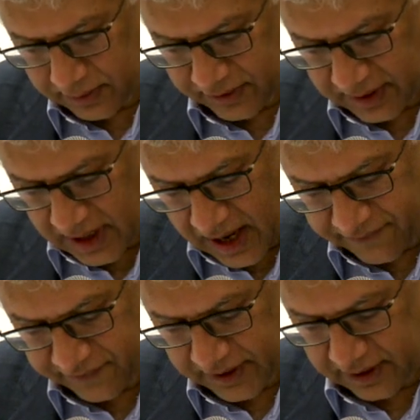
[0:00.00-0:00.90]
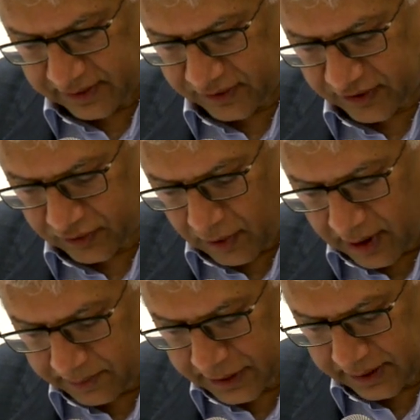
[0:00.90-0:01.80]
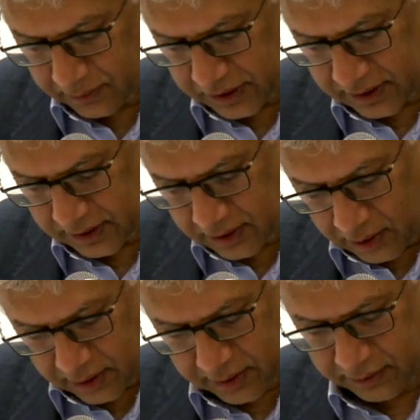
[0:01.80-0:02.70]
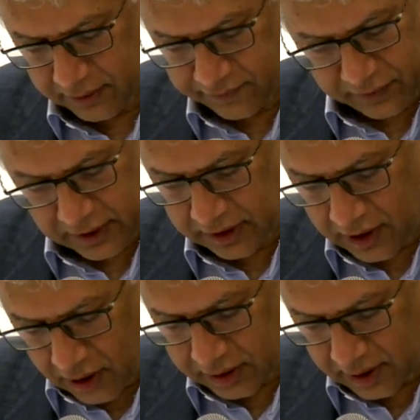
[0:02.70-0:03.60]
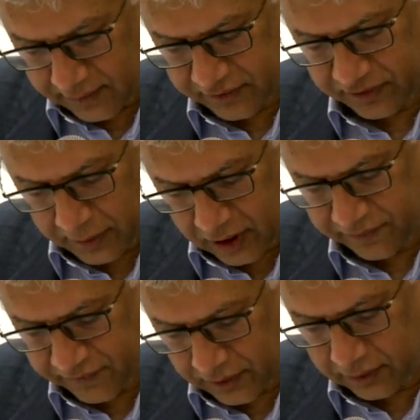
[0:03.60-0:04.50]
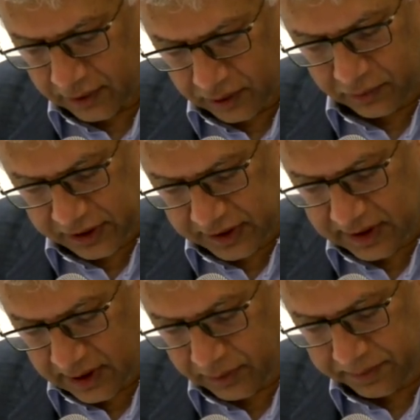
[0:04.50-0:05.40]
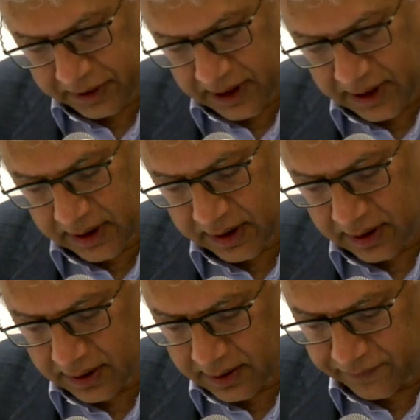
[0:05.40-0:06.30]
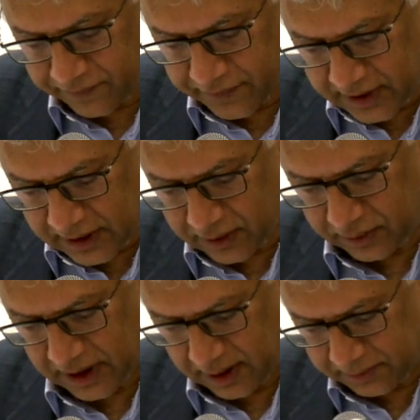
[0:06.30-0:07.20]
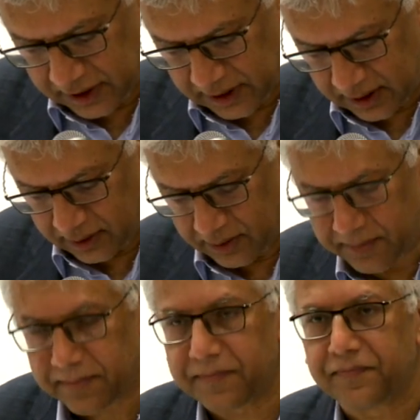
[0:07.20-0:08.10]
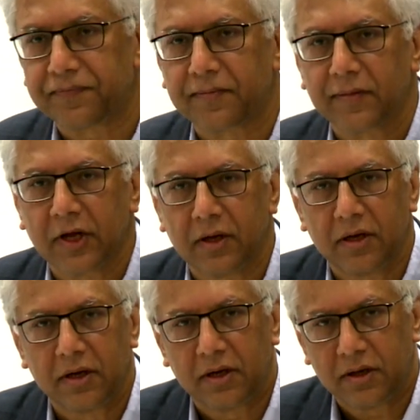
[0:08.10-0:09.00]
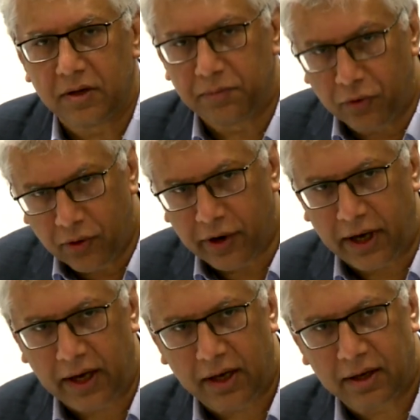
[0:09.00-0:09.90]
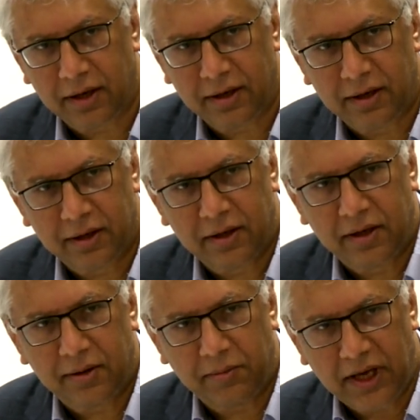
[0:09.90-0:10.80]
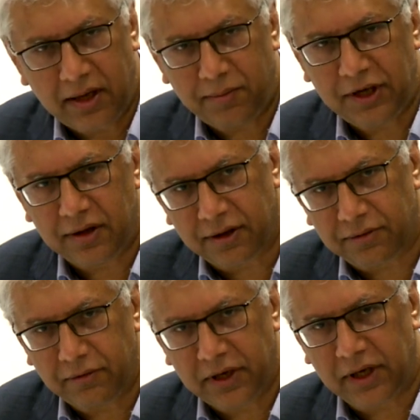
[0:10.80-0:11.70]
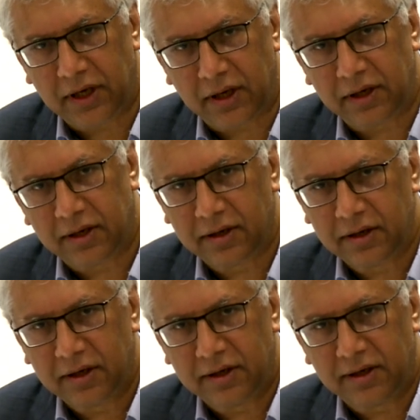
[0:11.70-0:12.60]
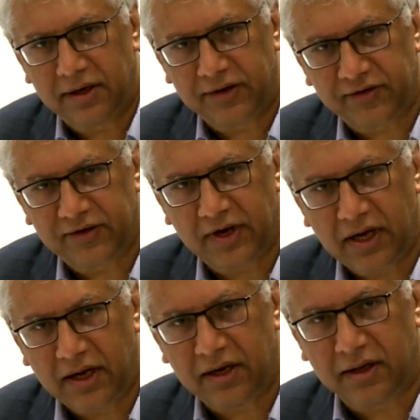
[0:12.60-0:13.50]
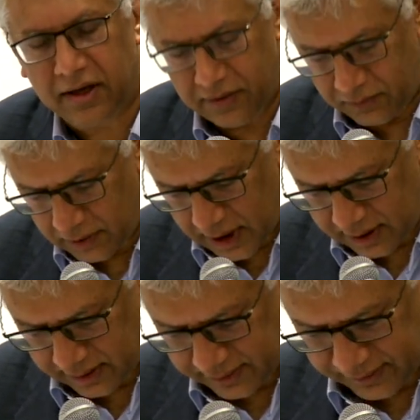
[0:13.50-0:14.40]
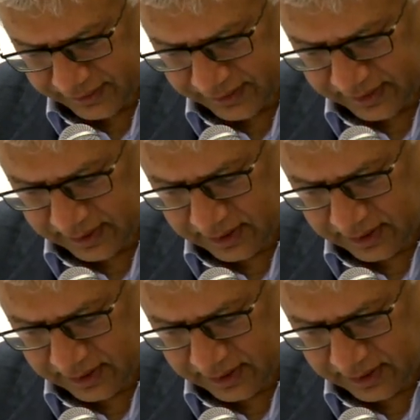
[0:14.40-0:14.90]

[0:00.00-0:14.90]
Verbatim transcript: was laughing and squabbling with the daughter over a knockoff smartphone on which they were playing a video game together. The boy, maybe three, disdained their ruckus.